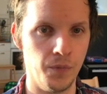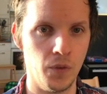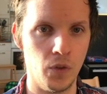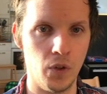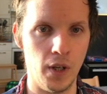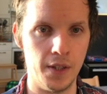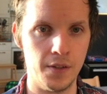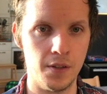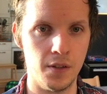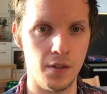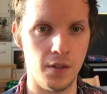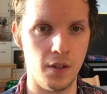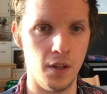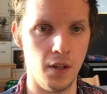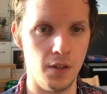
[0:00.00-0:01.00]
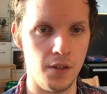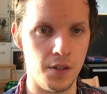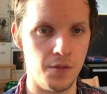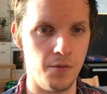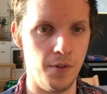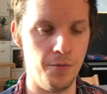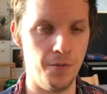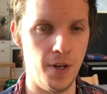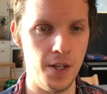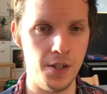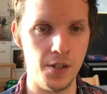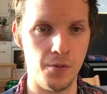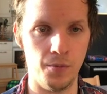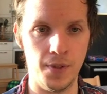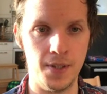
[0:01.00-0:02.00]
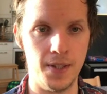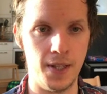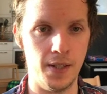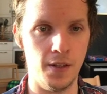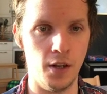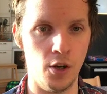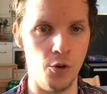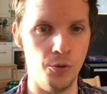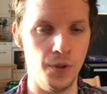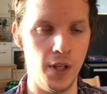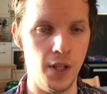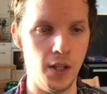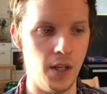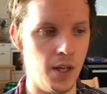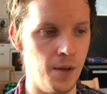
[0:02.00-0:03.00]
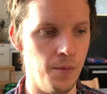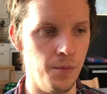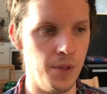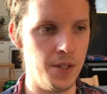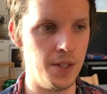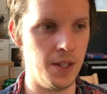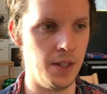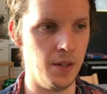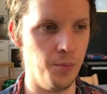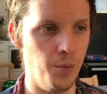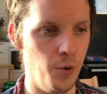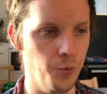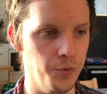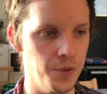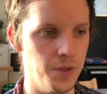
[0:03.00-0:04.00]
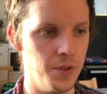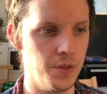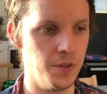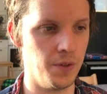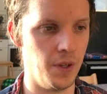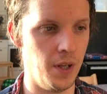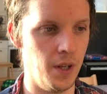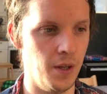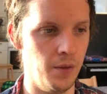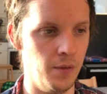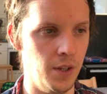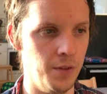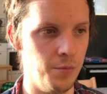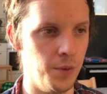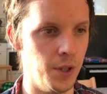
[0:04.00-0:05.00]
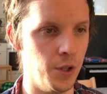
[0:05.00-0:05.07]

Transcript: So let's just refresh, and we see the loading and we see the posts. And if we